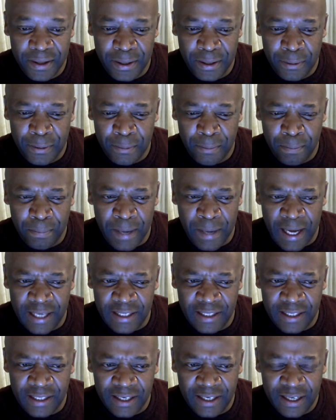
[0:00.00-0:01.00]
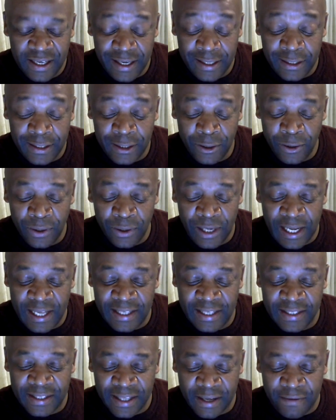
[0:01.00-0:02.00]
But as long as
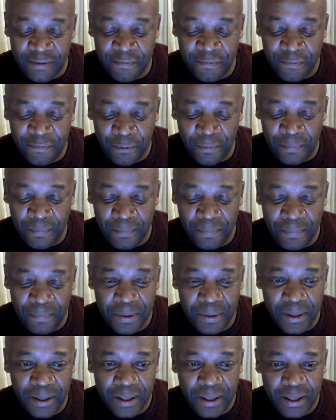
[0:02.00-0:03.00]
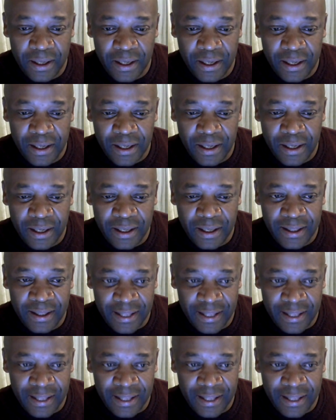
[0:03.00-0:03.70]
they are from this